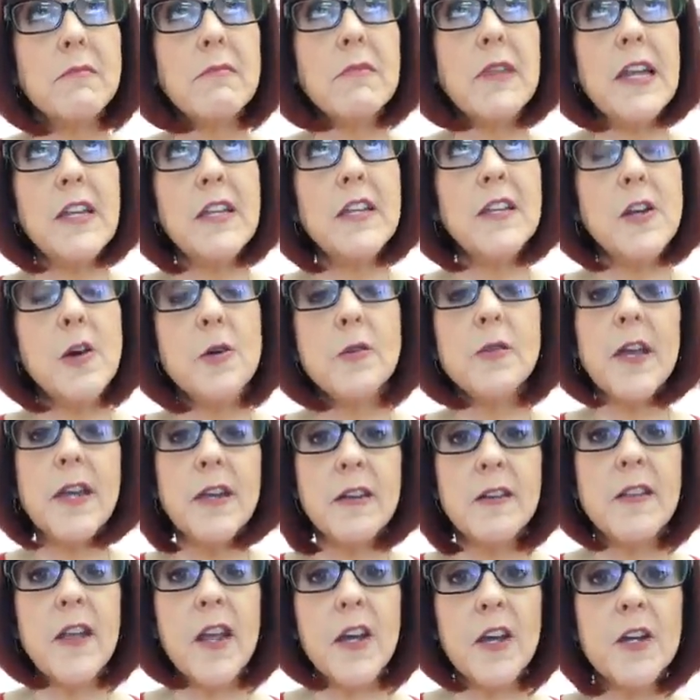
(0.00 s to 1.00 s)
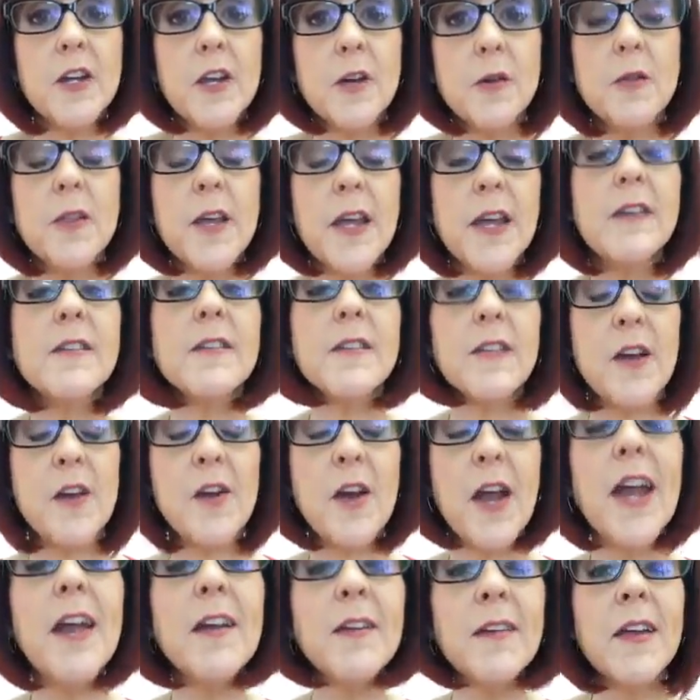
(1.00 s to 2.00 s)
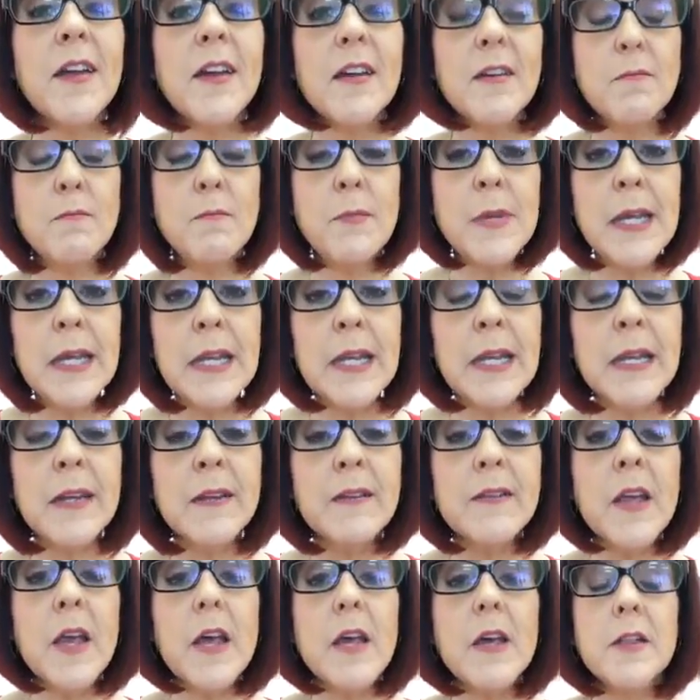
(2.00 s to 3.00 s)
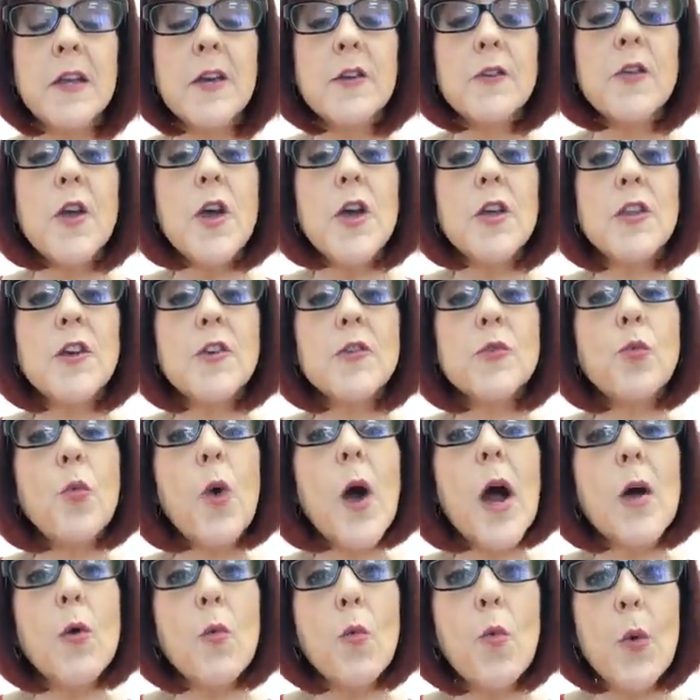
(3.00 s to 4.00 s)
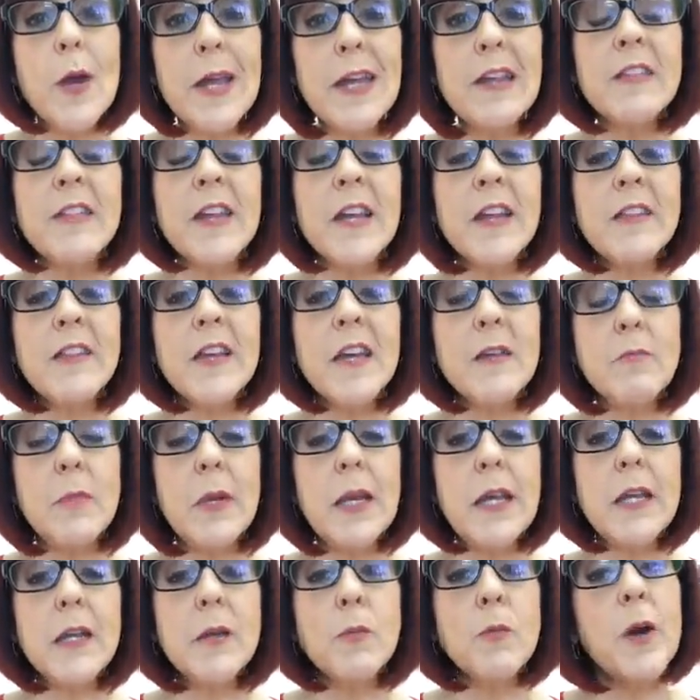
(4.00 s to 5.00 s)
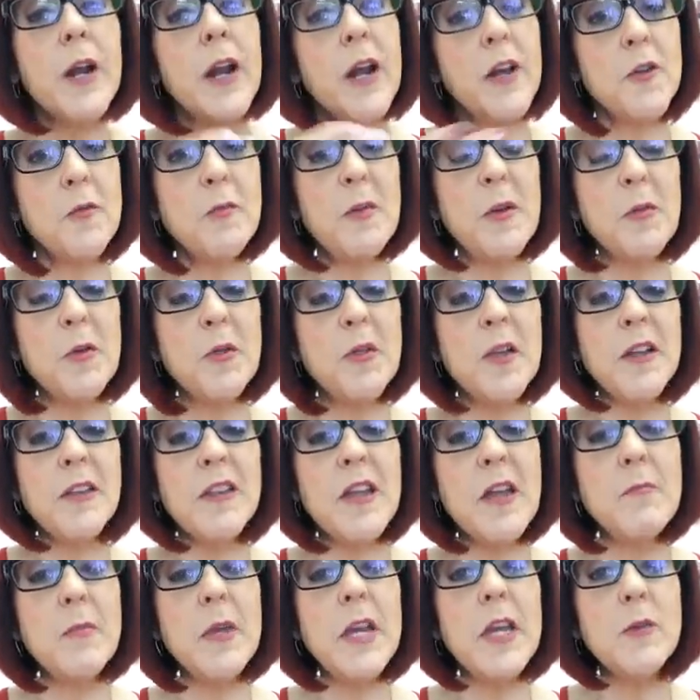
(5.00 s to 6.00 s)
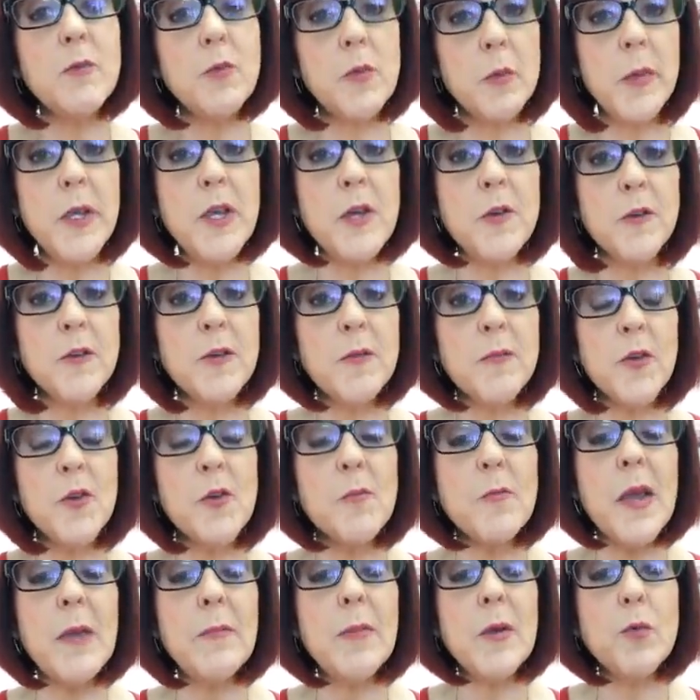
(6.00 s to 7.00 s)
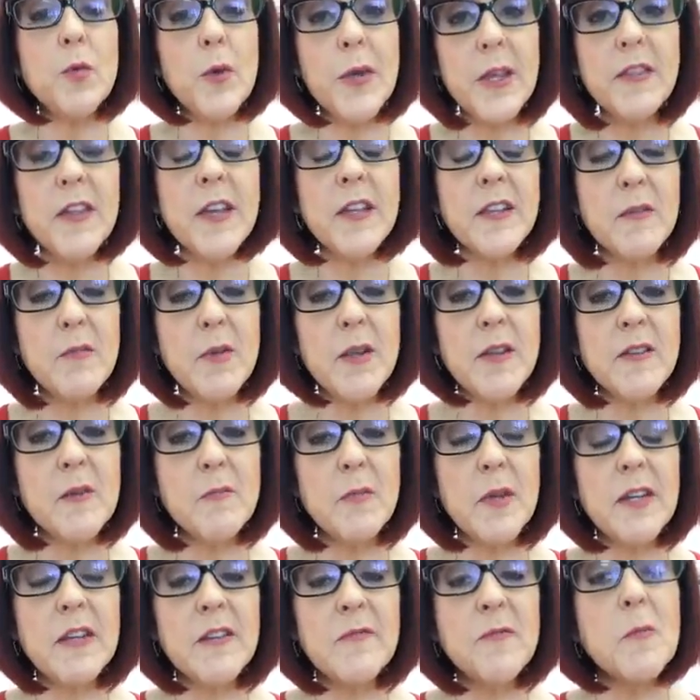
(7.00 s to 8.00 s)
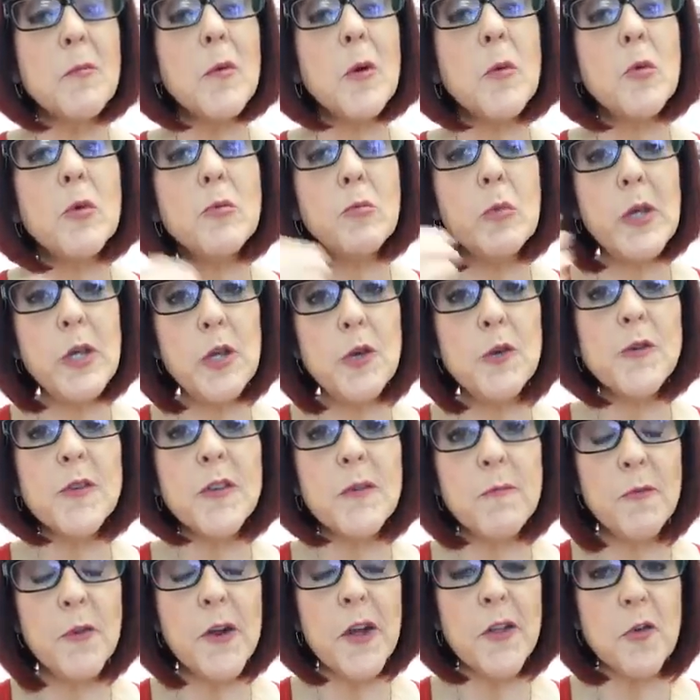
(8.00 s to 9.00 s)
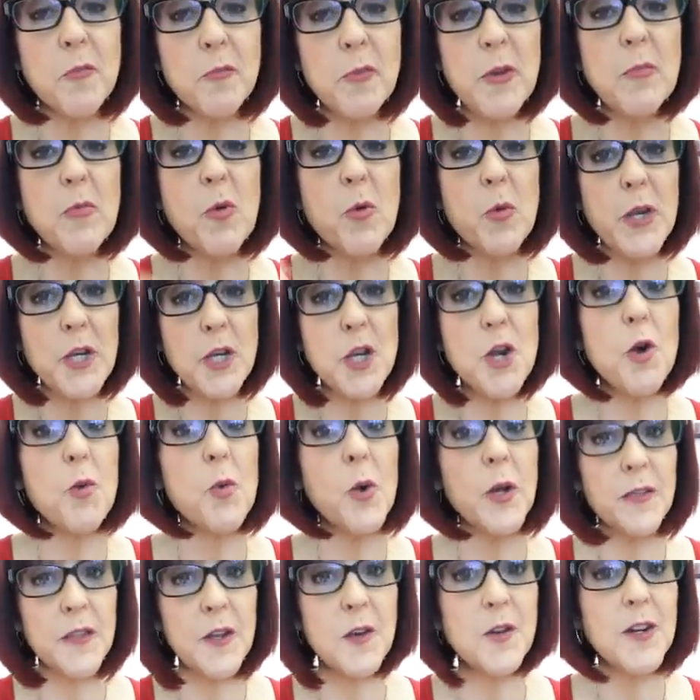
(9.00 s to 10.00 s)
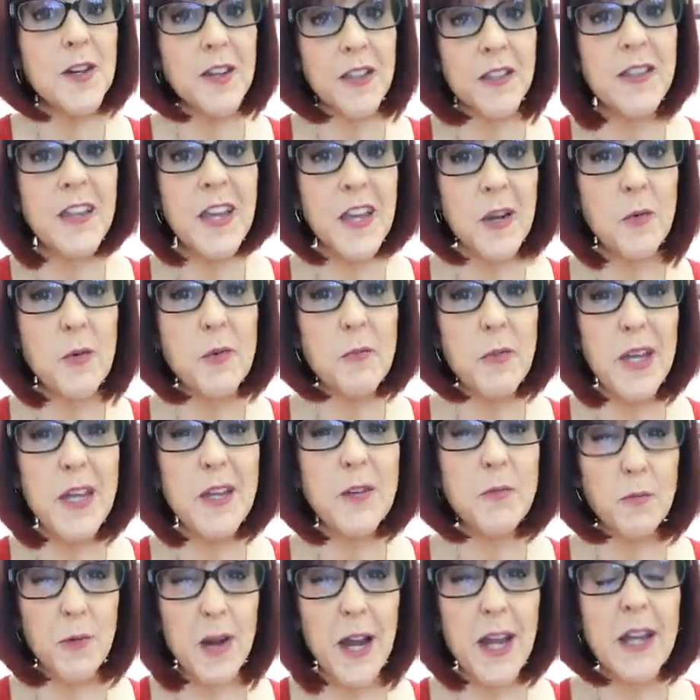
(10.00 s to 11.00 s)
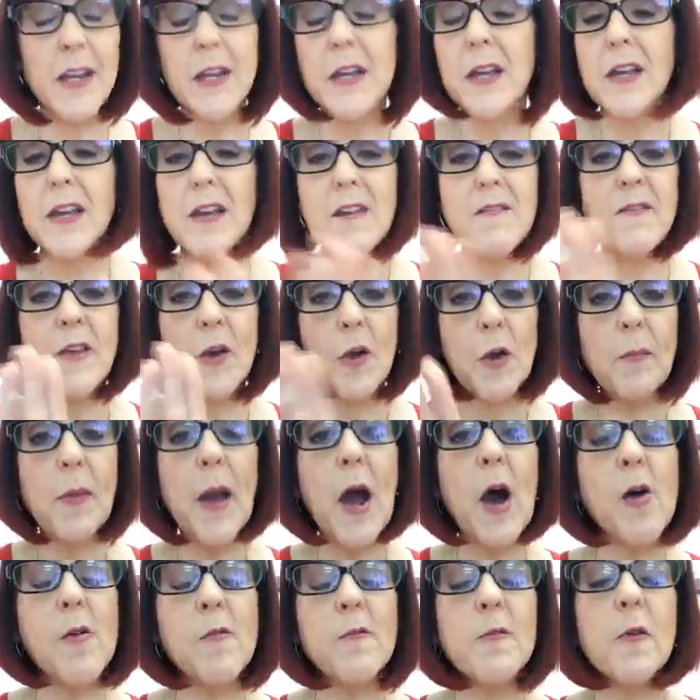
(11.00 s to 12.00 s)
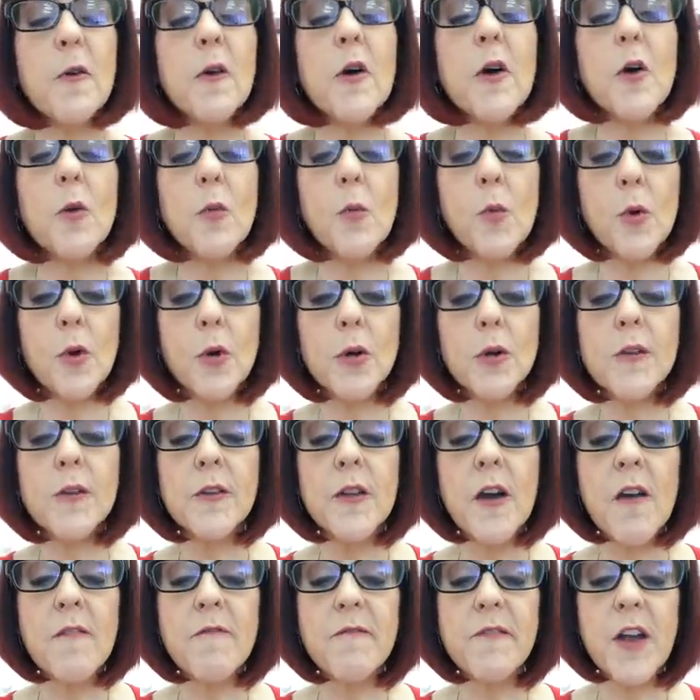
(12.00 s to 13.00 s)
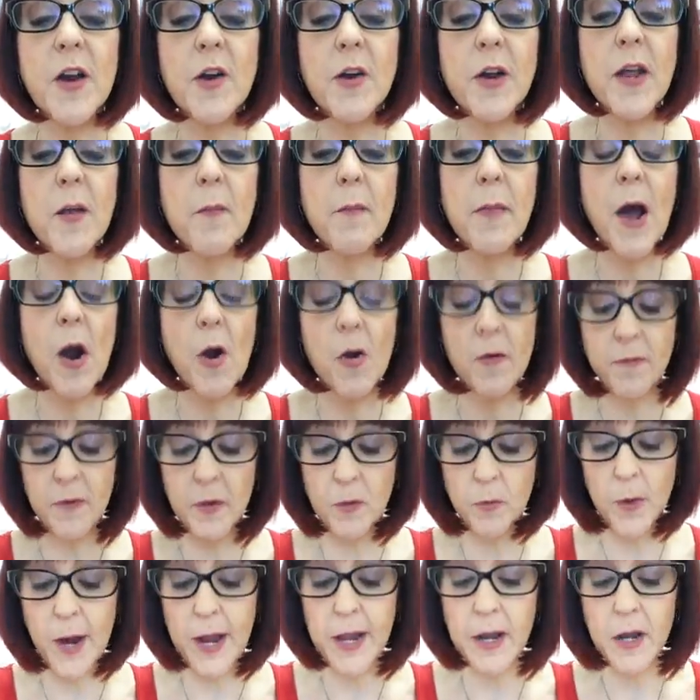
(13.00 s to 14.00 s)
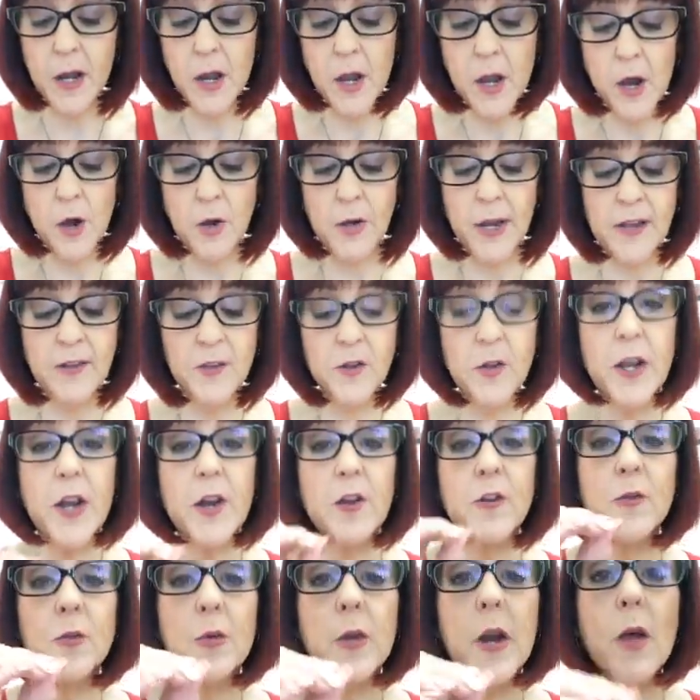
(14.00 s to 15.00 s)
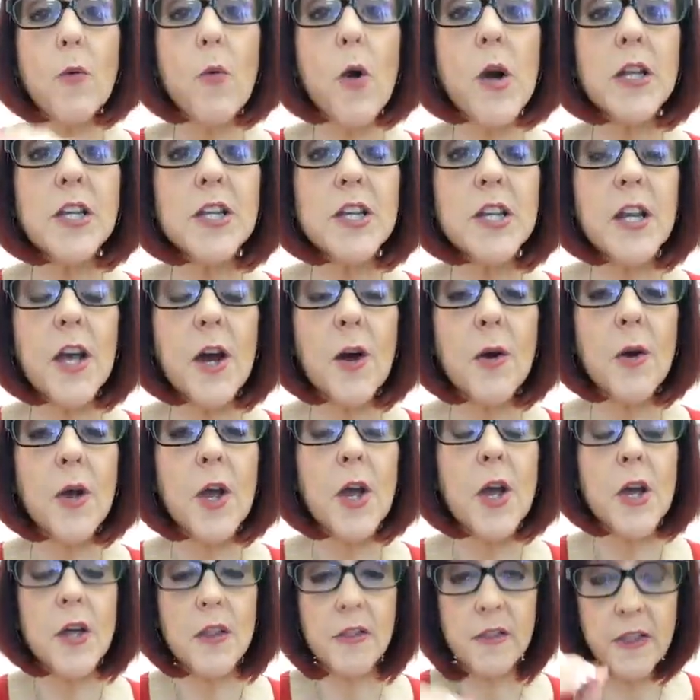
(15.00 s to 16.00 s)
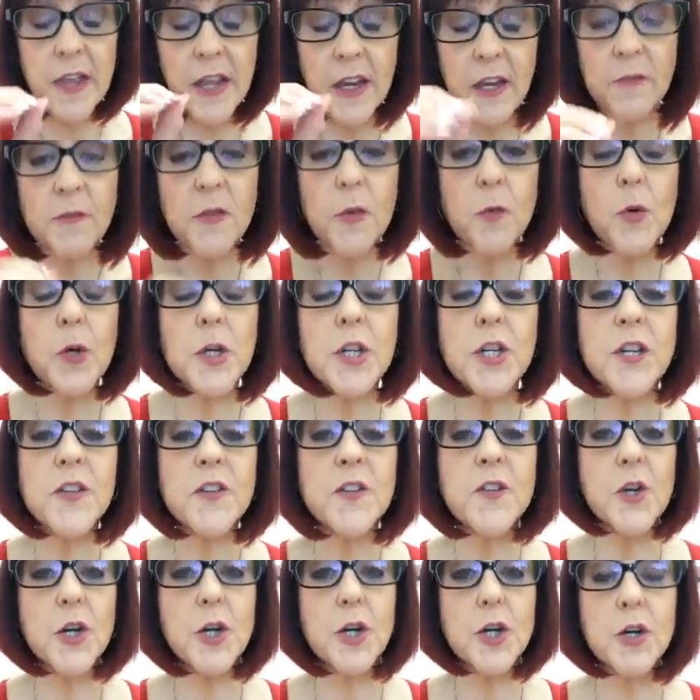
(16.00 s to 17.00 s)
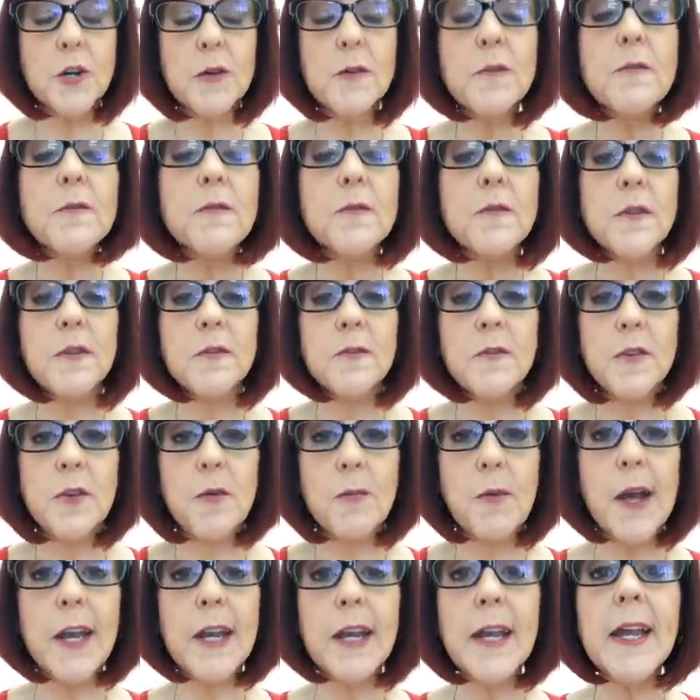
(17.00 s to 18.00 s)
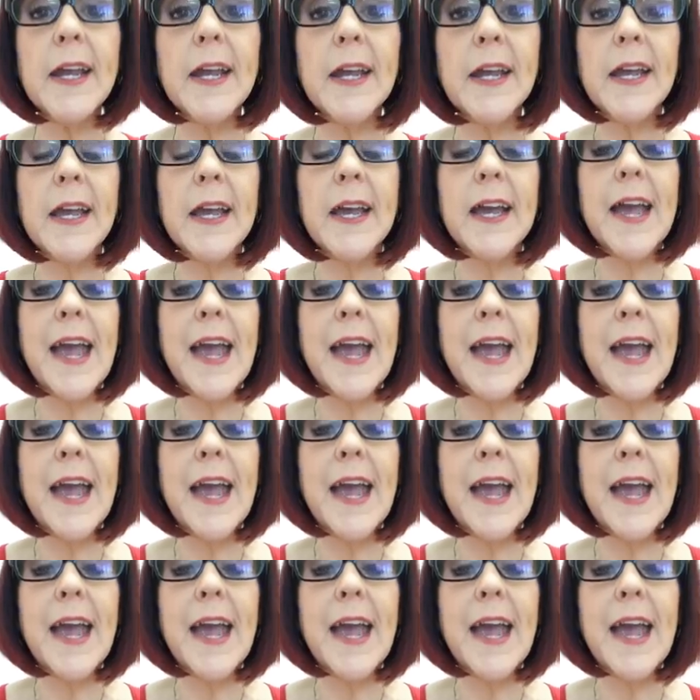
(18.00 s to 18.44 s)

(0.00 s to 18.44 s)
They denote things, they connote things, okay? Meanings, there's what we think they mean and what other people think they mean when we use them. So maybe we think they mean something different, but when we use them for other people, we know what they're going to think we mean, right? Very powerful. Words are very powerful, right? Okay, so here's what I want to know. Think of the word deserve. You ready?